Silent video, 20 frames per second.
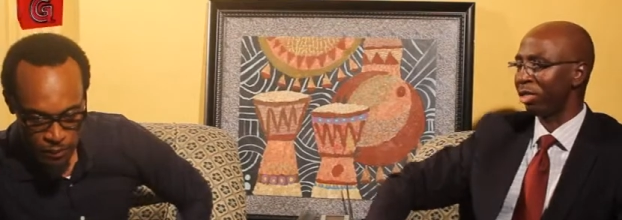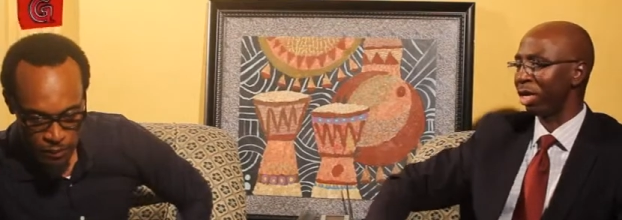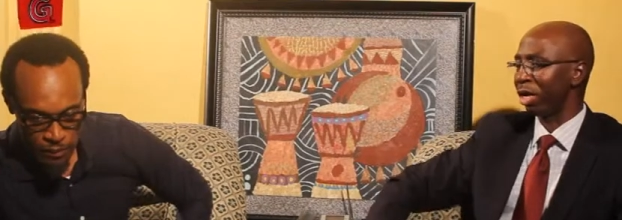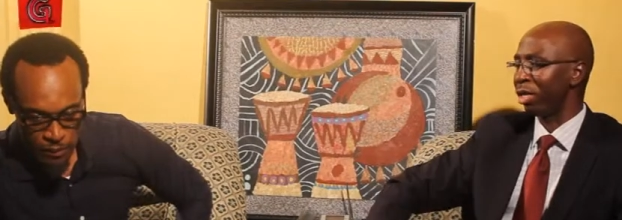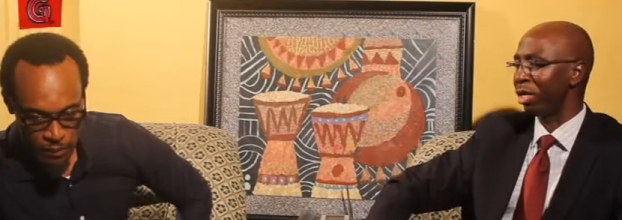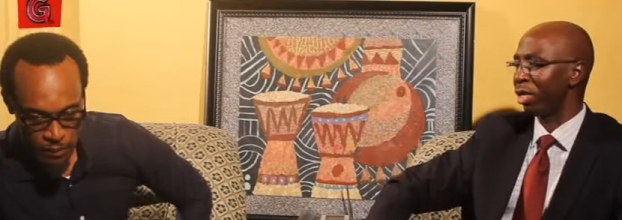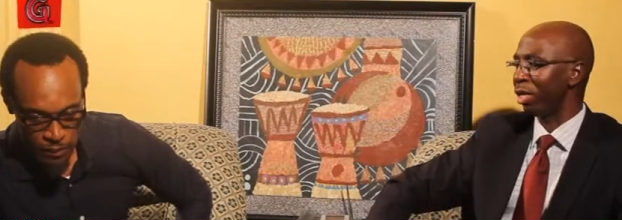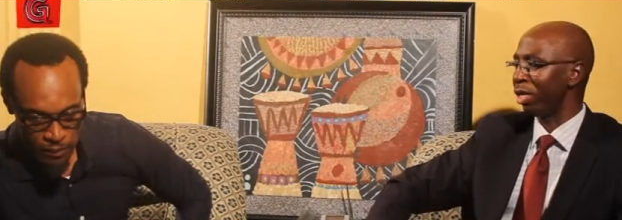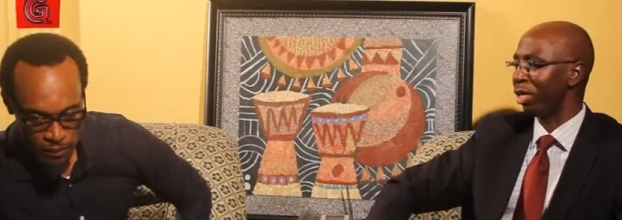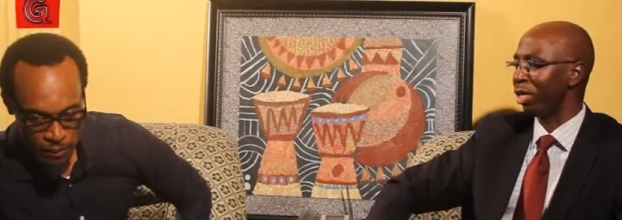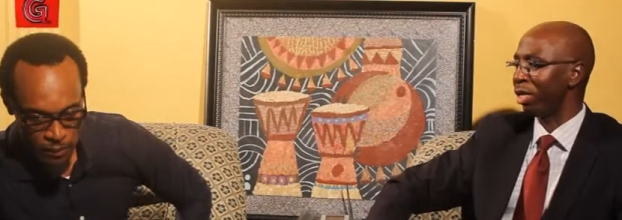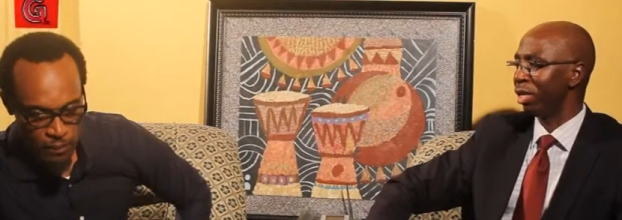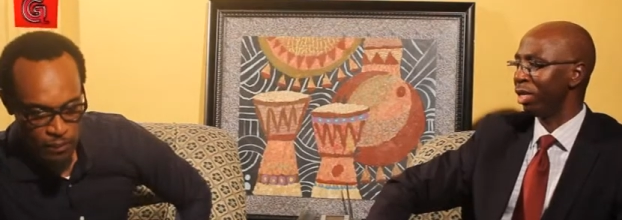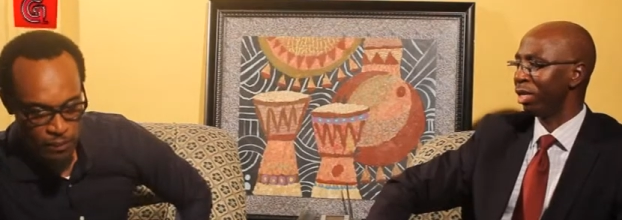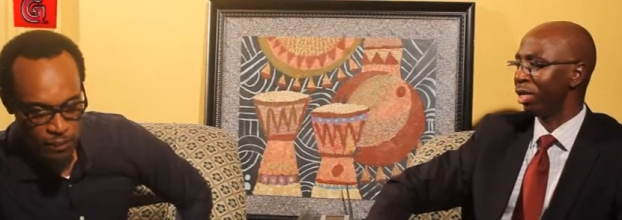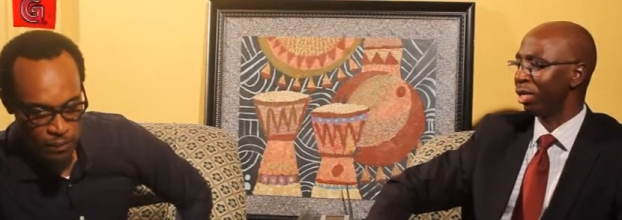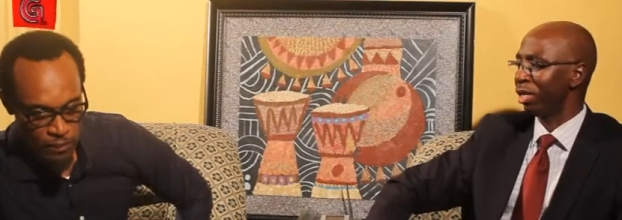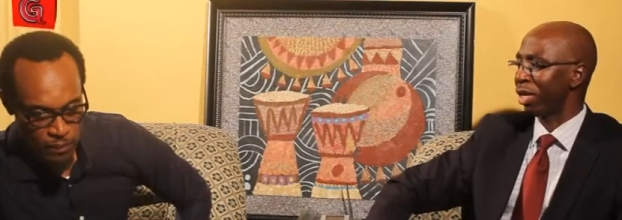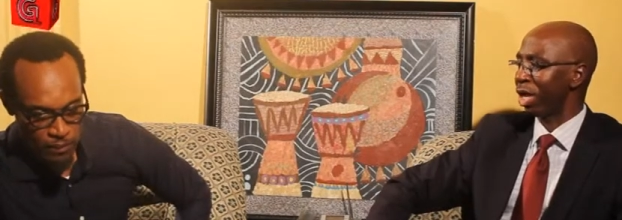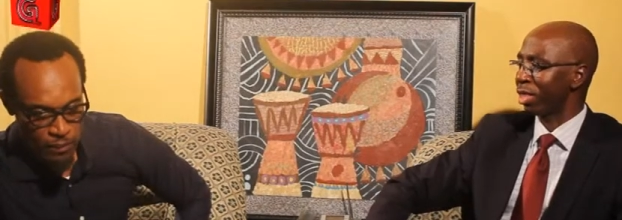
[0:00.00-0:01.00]
Speaker 1: channel,
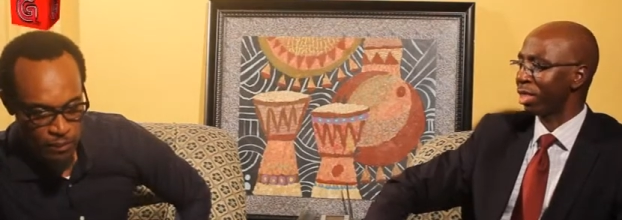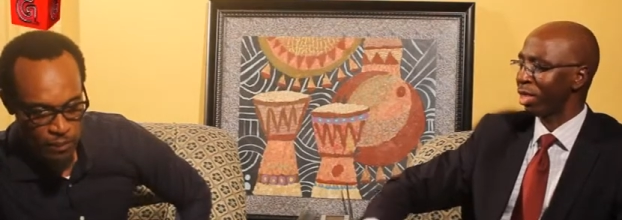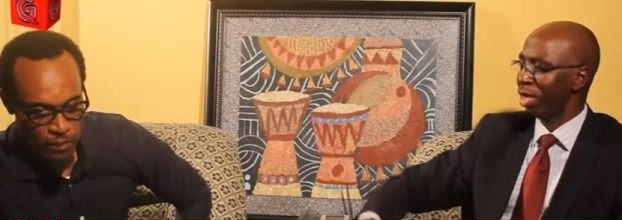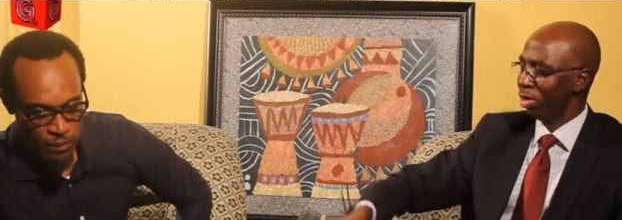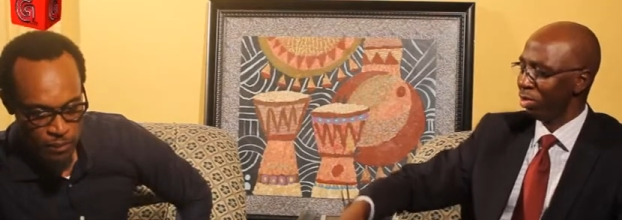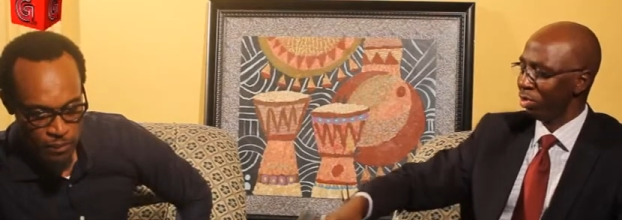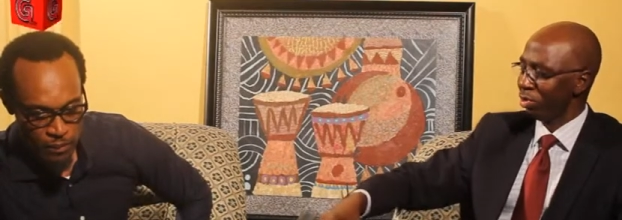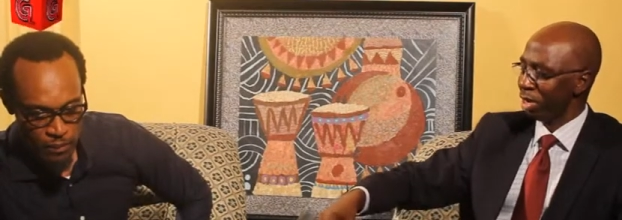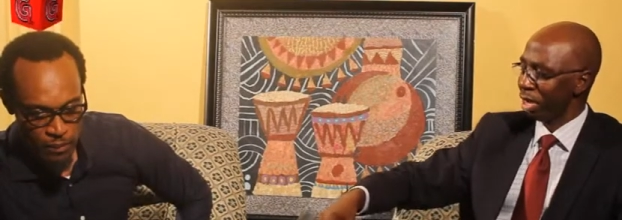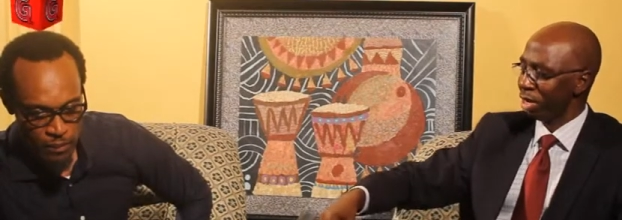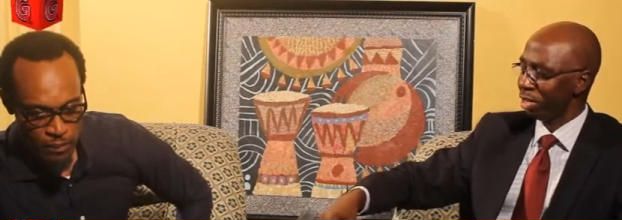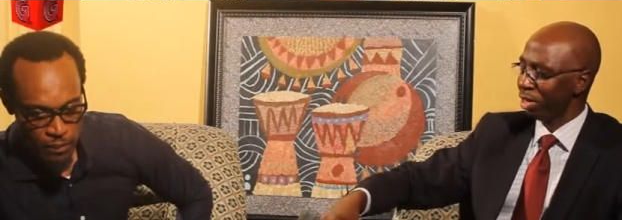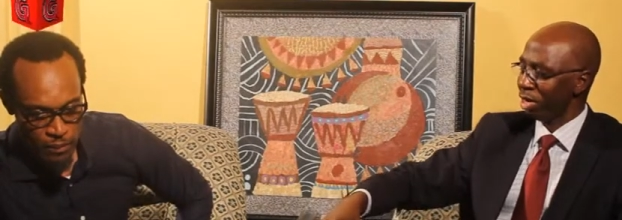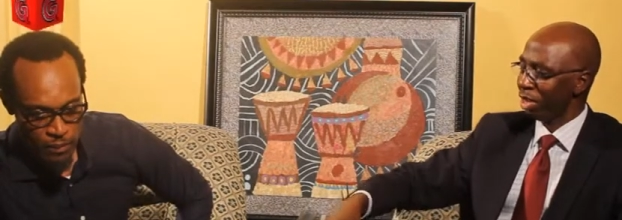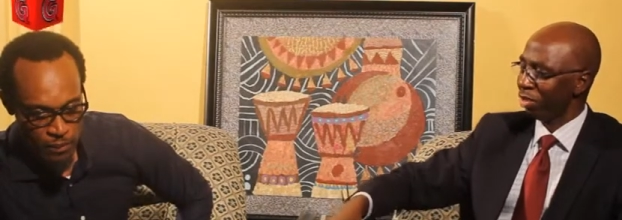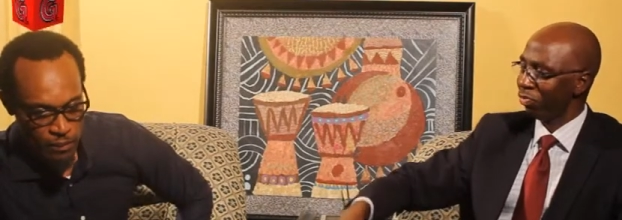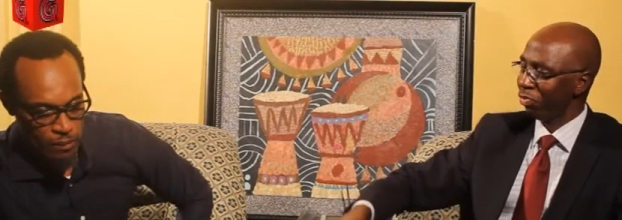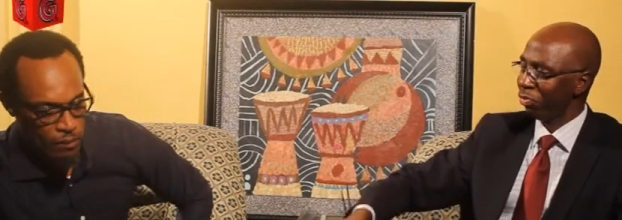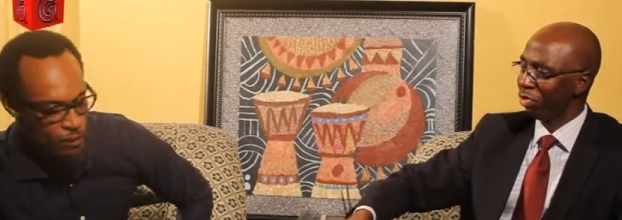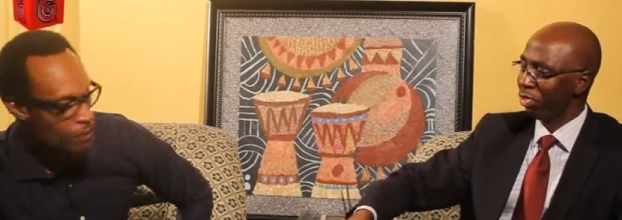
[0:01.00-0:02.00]
I tell you,
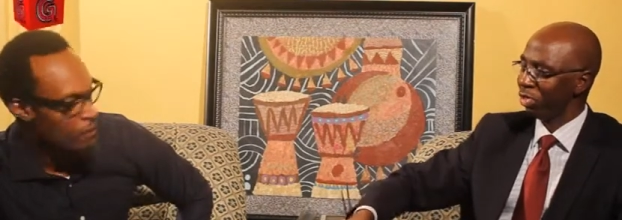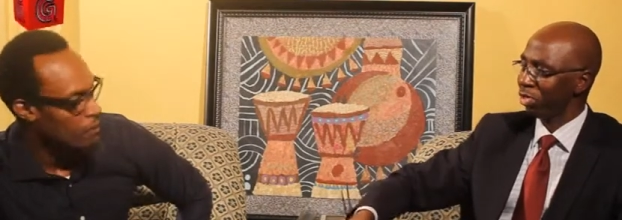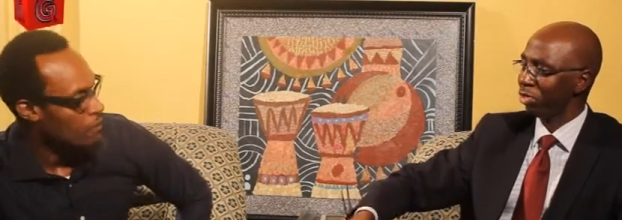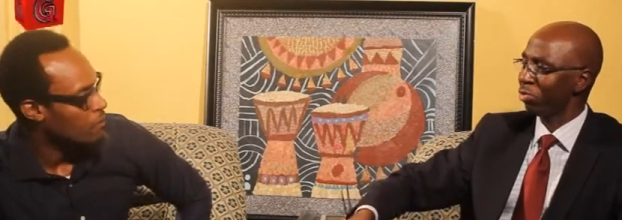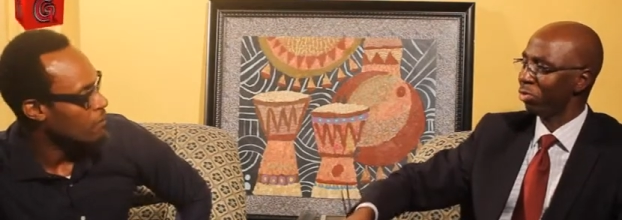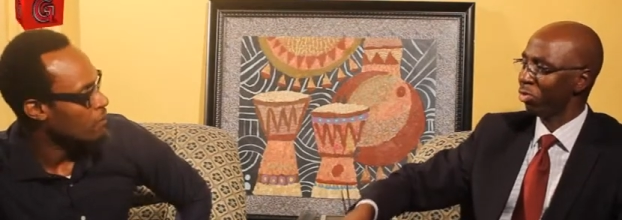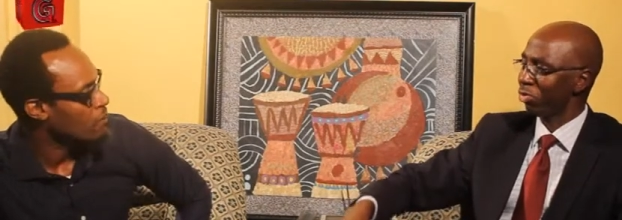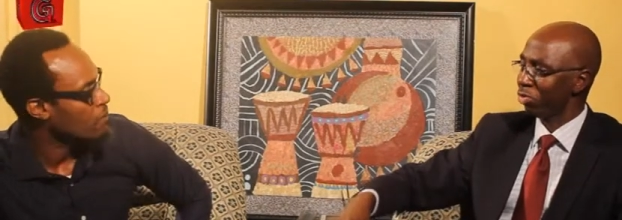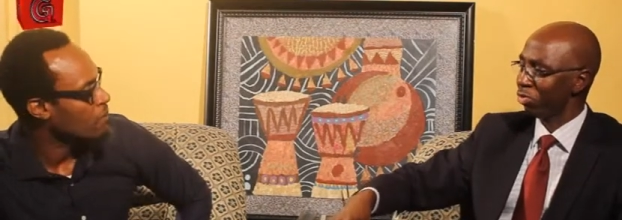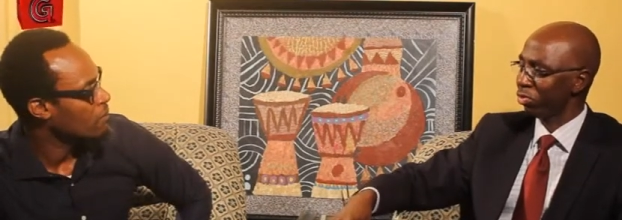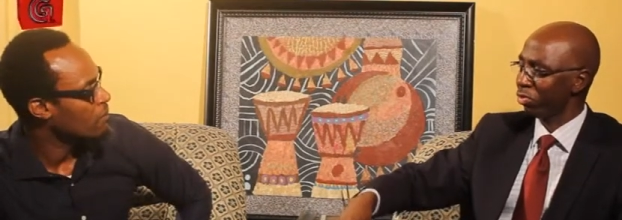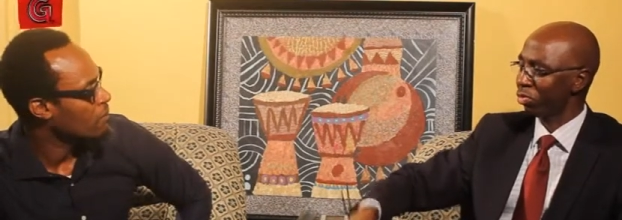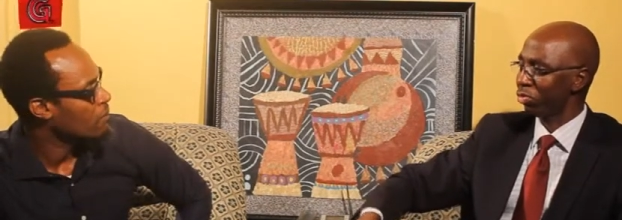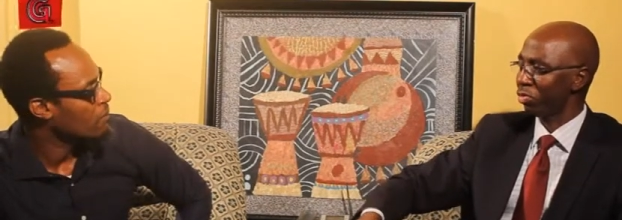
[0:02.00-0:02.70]
Nigerian fish moves